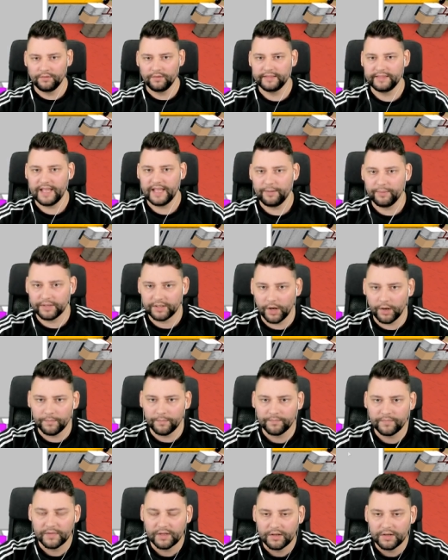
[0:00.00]
Right, there we go.
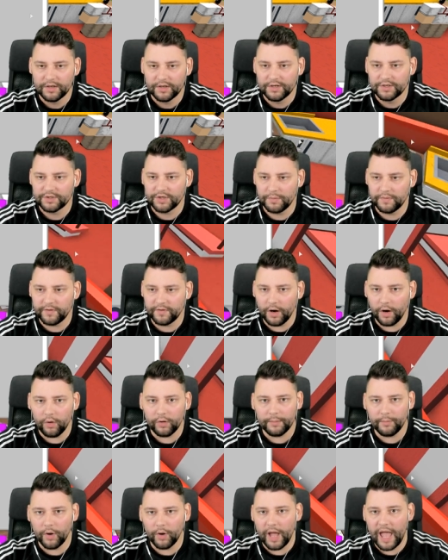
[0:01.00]
So we've got all
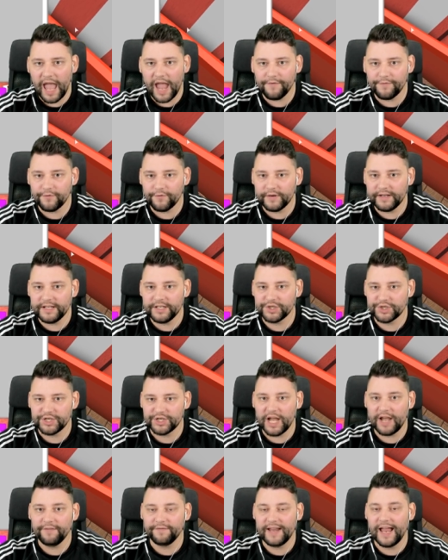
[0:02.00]
of them, every
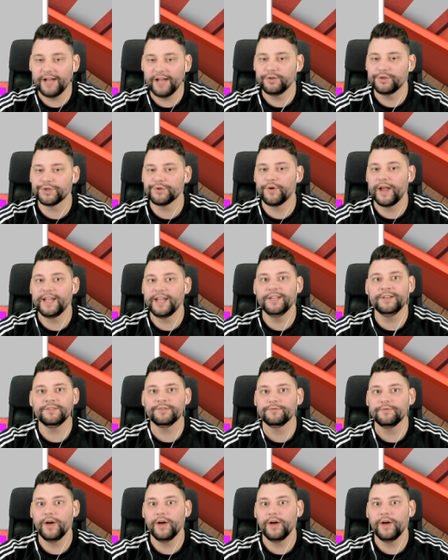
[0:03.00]
chef now trained,